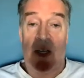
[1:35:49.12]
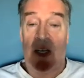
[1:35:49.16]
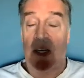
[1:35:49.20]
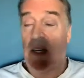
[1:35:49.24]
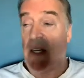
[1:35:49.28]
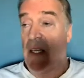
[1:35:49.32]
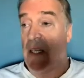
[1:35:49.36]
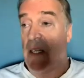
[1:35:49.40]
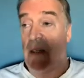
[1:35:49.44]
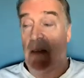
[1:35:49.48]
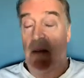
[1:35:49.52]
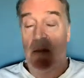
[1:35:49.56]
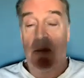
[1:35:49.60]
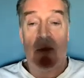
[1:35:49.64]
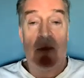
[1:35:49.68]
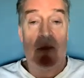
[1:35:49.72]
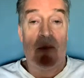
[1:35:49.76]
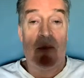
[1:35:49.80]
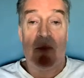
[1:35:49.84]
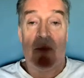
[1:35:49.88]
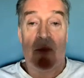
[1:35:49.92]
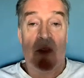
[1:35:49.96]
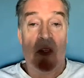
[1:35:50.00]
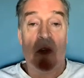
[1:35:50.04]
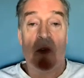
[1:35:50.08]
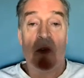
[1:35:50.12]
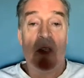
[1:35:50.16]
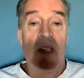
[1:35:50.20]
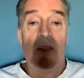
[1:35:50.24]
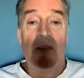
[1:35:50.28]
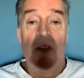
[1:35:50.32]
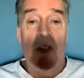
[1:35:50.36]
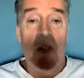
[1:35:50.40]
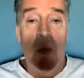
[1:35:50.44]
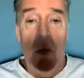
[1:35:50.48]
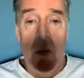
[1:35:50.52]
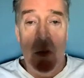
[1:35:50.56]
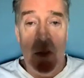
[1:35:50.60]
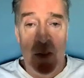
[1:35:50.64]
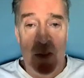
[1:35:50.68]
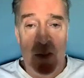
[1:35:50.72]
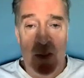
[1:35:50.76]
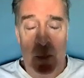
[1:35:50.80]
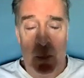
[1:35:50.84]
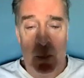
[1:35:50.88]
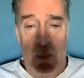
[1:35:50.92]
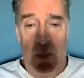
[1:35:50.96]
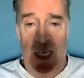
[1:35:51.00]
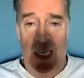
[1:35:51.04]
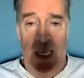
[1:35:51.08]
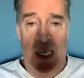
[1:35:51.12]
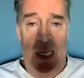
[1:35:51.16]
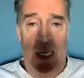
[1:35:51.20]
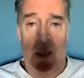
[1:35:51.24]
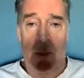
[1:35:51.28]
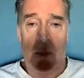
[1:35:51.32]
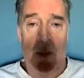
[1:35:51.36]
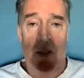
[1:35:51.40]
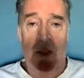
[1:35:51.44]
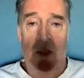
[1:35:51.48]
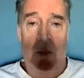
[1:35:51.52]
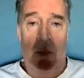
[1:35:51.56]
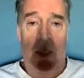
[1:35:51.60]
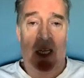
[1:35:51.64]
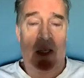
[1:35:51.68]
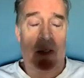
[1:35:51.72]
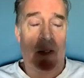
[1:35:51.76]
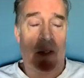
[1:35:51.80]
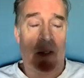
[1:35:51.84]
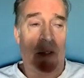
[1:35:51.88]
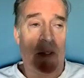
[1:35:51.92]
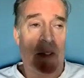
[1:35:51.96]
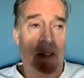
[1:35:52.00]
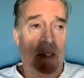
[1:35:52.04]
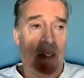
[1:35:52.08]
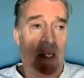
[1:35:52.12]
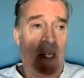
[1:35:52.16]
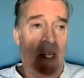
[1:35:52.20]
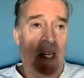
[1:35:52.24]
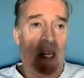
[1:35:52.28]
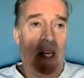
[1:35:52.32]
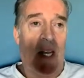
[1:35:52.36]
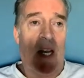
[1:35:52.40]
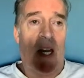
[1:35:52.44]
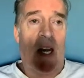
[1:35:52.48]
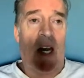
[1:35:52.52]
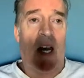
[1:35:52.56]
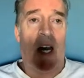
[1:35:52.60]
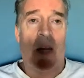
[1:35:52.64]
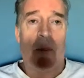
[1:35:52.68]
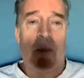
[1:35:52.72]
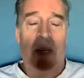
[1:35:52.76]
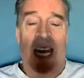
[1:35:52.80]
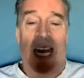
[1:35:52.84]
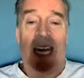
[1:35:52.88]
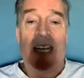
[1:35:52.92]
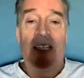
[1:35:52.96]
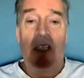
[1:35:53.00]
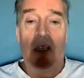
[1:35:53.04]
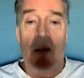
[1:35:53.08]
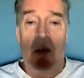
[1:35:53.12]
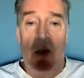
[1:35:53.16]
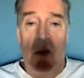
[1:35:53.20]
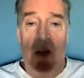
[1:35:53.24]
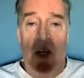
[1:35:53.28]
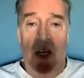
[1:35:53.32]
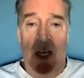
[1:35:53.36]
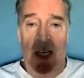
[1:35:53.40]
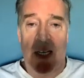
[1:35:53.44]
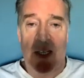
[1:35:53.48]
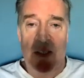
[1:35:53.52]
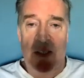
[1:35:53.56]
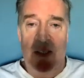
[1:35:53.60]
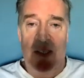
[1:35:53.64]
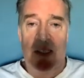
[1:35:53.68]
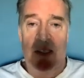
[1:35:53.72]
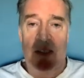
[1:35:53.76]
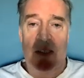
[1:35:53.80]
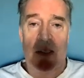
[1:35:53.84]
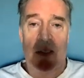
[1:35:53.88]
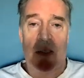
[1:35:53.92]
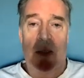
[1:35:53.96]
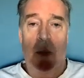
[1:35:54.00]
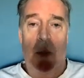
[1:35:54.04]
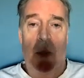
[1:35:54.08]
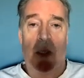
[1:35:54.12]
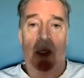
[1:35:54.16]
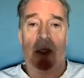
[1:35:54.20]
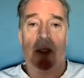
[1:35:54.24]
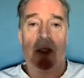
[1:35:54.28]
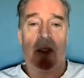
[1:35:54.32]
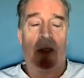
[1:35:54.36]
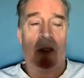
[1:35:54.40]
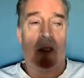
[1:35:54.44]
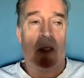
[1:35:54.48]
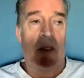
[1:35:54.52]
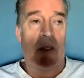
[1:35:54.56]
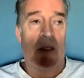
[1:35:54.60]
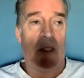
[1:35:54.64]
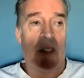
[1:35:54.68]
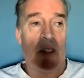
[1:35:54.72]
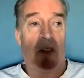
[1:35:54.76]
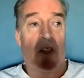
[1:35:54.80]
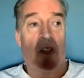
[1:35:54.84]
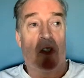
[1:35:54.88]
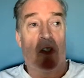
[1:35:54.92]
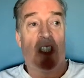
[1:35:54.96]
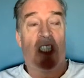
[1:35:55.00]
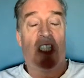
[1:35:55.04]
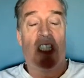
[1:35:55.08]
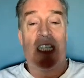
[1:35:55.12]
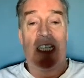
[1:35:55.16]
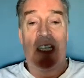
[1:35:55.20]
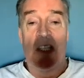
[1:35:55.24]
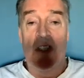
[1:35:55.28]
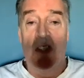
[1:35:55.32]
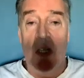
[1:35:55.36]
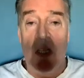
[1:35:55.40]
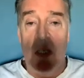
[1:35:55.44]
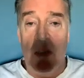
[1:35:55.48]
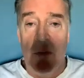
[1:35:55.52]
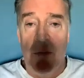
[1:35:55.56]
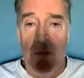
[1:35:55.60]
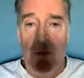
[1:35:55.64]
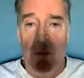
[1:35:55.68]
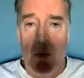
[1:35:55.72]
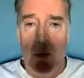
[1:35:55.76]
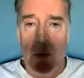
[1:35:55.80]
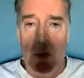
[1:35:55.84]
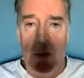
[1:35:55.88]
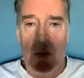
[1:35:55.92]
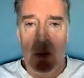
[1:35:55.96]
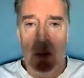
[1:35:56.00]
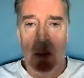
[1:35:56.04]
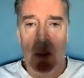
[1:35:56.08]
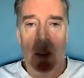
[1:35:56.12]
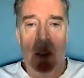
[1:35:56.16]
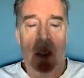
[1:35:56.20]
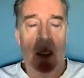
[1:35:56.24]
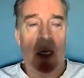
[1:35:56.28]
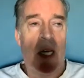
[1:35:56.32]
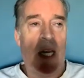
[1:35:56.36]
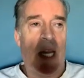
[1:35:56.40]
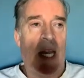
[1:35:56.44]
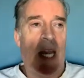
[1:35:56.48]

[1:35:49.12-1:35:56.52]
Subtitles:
I don't even talk to some of my neighbors because I'm categorized as this person, the strategic defaulter.